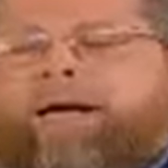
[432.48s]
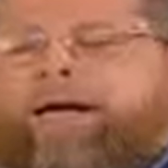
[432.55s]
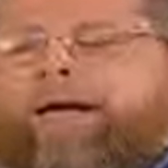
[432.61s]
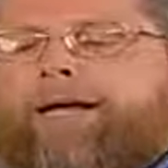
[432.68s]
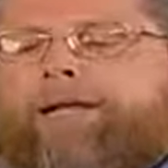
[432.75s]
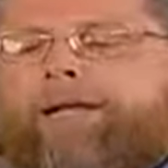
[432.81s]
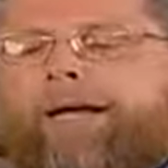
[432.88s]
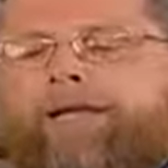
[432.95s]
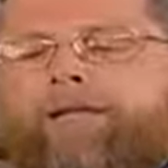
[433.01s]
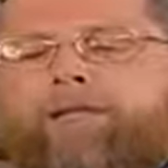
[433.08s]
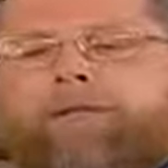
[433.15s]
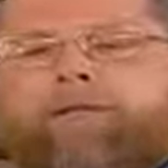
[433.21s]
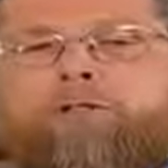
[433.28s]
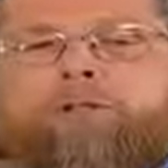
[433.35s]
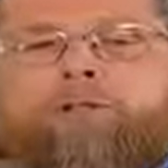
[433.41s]
And at
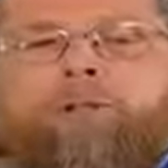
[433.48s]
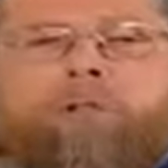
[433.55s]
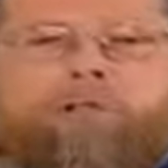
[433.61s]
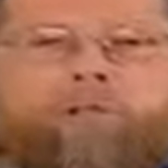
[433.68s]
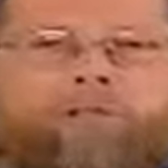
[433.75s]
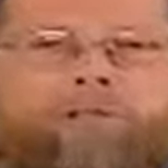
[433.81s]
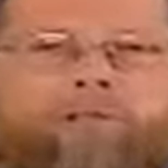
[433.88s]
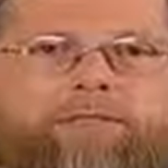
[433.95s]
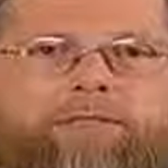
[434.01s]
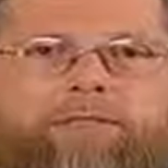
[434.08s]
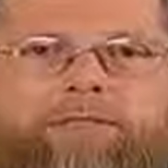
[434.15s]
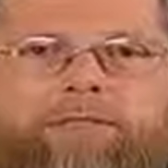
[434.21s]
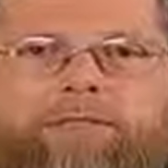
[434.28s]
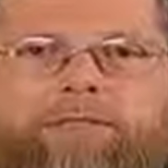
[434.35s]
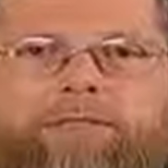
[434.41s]
those moments,
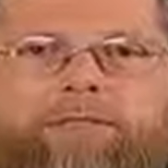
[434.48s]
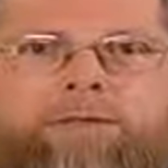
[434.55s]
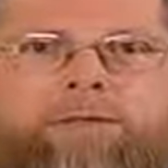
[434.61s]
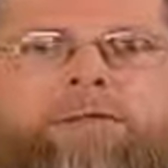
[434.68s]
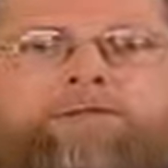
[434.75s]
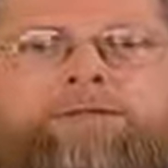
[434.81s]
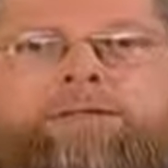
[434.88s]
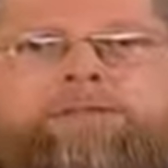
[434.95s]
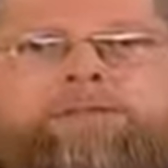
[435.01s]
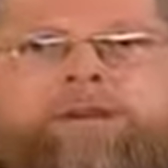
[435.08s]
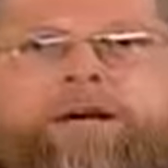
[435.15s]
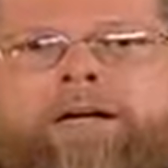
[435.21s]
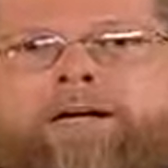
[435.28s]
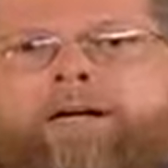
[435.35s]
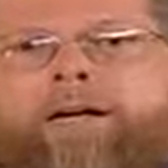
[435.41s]
you never
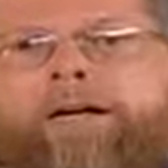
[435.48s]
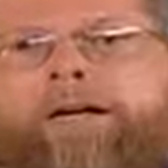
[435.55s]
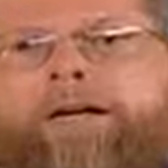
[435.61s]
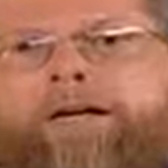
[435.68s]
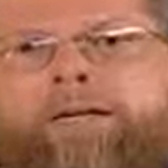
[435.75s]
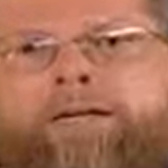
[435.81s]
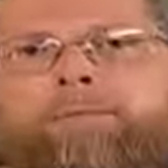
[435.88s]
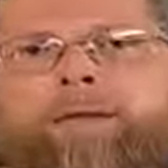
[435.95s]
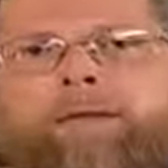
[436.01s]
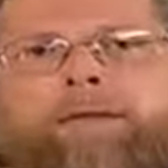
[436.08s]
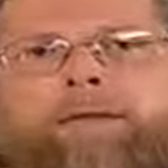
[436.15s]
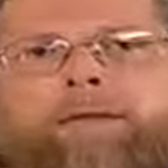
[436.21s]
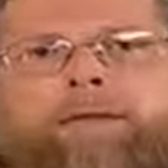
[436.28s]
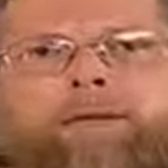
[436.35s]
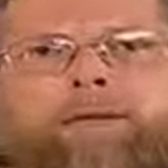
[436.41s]
find
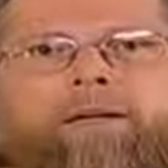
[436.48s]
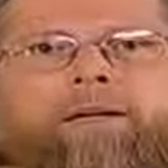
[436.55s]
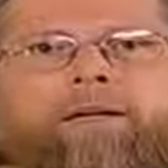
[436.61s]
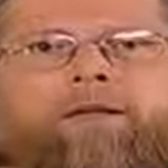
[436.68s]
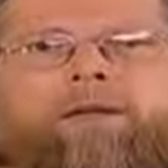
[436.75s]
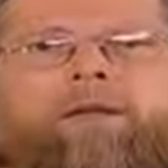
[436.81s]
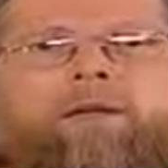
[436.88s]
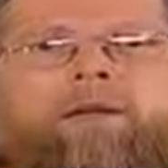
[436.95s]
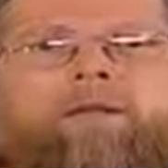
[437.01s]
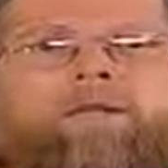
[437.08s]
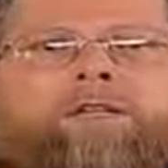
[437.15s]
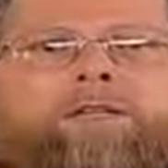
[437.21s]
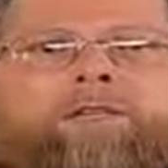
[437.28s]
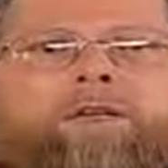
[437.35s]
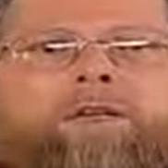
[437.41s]
anybody
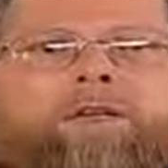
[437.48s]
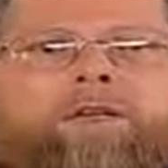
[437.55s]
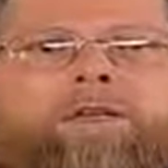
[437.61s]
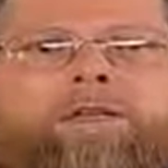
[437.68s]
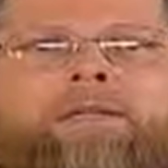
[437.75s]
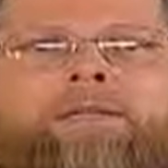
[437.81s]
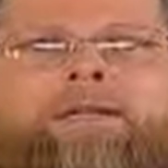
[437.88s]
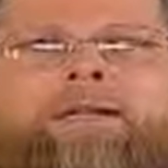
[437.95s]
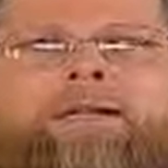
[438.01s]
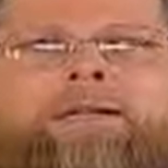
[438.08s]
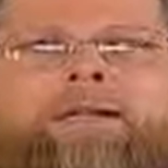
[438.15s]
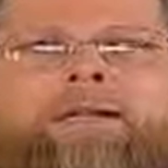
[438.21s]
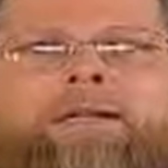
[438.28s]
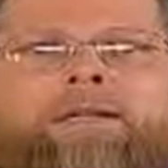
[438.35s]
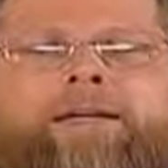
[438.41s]
calling upon
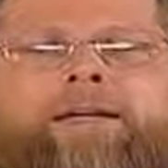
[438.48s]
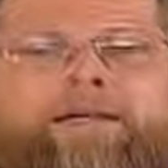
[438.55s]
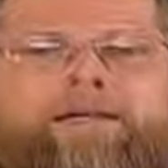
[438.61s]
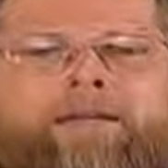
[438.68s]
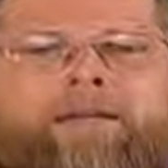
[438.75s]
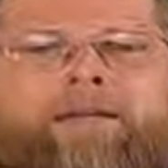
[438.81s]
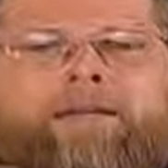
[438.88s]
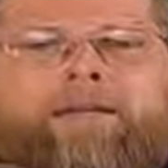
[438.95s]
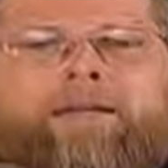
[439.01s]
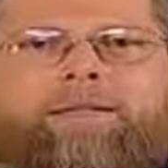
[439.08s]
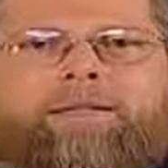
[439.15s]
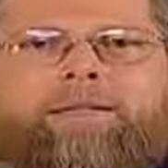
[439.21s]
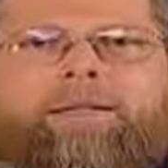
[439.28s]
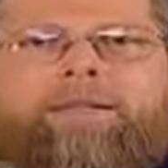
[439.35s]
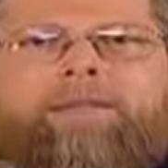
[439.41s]
anything
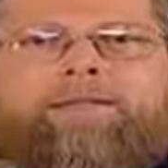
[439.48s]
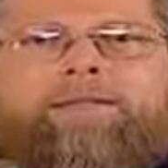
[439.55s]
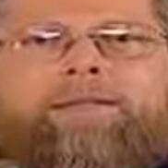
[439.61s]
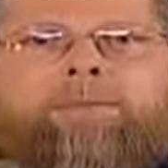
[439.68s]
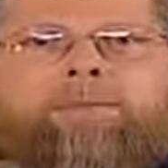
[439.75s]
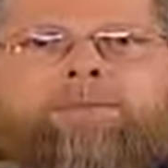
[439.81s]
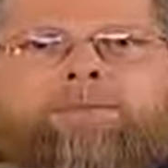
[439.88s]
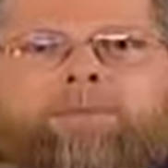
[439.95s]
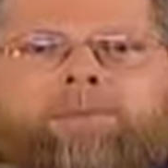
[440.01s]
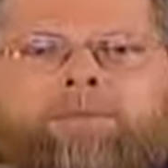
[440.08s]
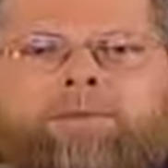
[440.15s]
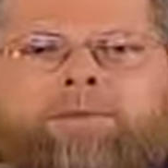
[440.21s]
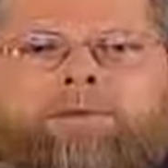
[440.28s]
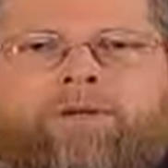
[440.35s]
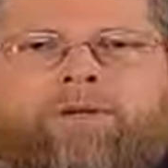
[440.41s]
except
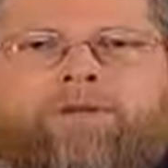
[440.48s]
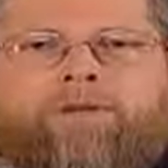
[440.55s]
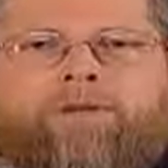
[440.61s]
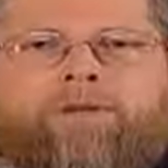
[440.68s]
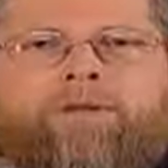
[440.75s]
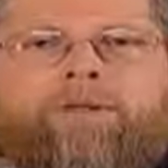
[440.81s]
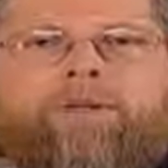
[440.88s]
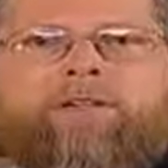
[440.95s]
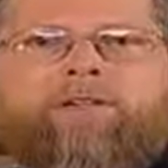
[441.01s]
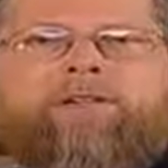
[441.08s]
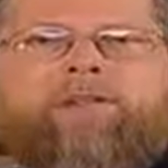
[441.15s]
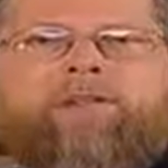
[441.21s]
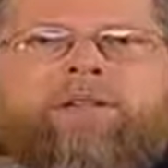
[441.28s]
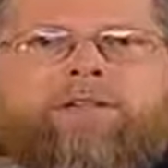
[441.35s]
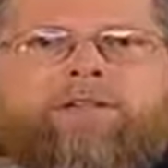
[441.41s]
for their
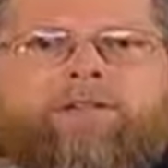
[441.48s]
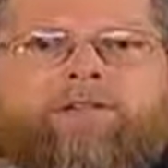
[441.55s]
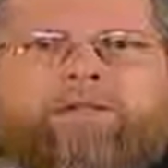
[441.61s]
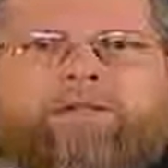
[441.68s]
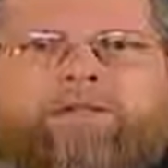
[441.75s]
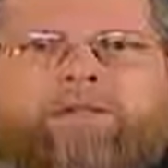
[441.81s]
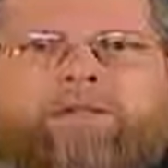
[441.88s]
Creator.